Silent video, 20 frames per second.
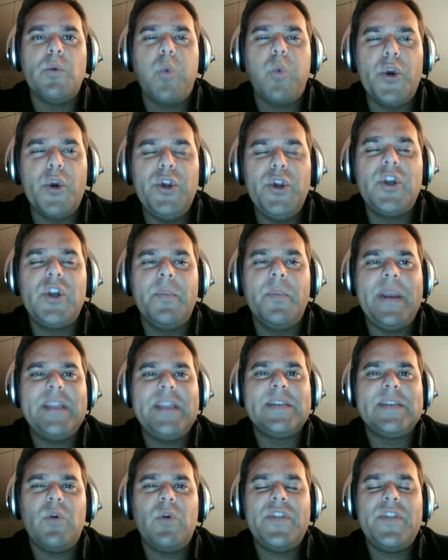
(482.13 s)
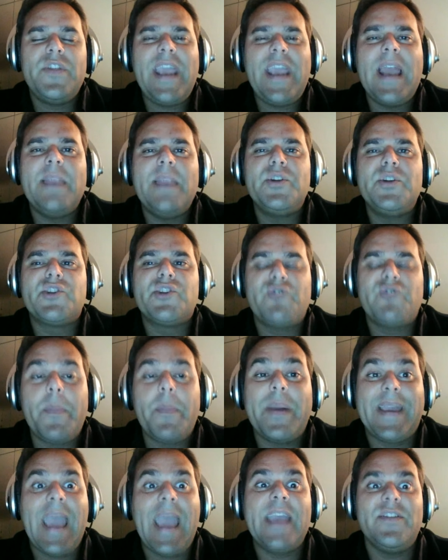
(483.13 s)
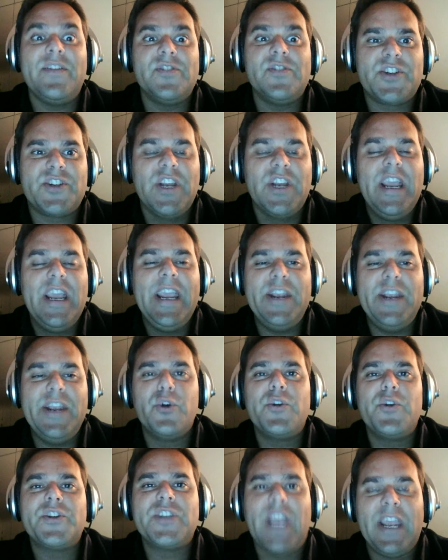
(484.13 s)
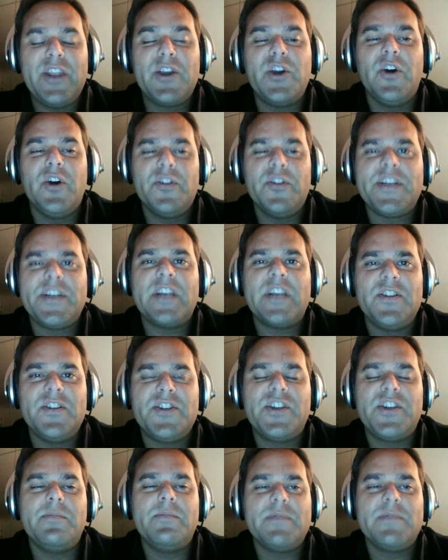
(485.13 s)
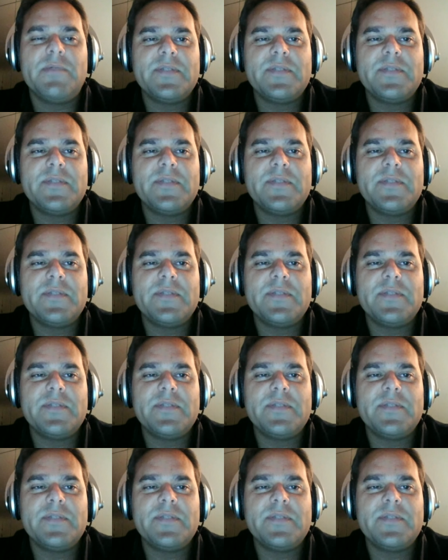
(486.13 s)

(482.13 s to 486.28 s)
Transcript: What are you competing? What are the elements you're up against in order to get your content consumed?